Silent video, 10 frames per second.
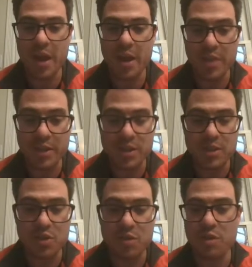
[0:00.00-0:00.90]
this
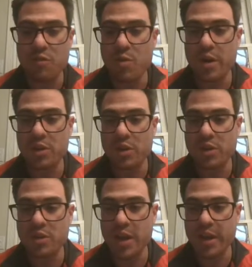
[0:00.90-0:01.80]
is sort of what it
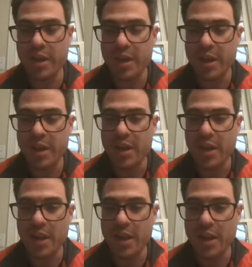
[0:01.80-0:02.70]
looks like
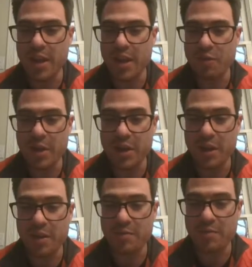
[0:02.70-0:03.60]
if we
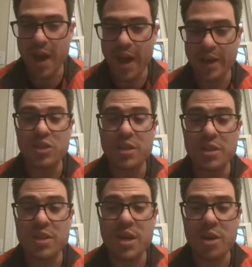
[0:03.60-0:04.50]
could actually
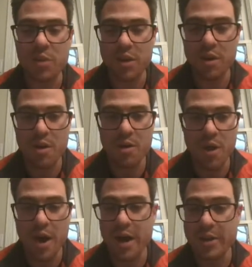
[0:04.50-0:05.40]
see it with our own
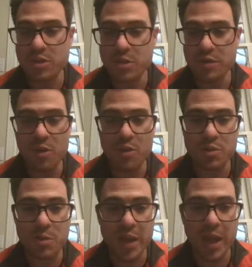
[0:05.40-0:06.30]
eyes, which of
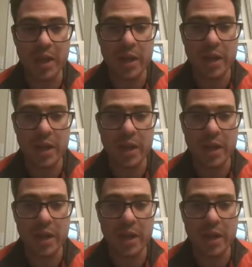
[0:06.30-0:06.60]
course we can't.